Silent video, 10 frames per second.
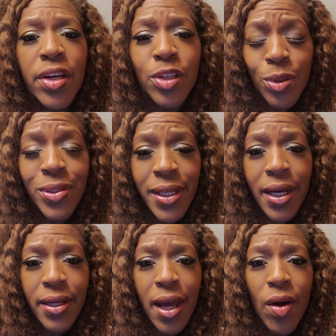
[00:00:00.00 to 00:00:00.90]
You
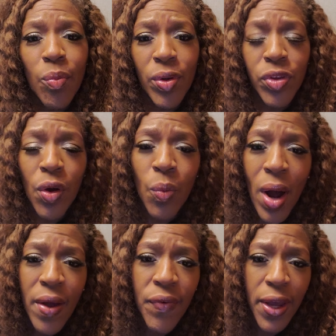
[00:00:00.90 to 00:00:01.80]
sat down with your
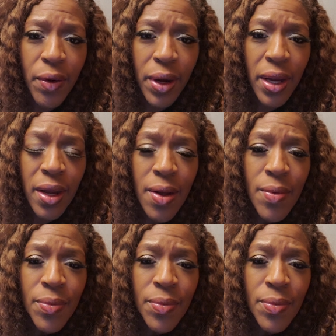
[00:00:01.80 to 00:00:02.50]
wife, Harry,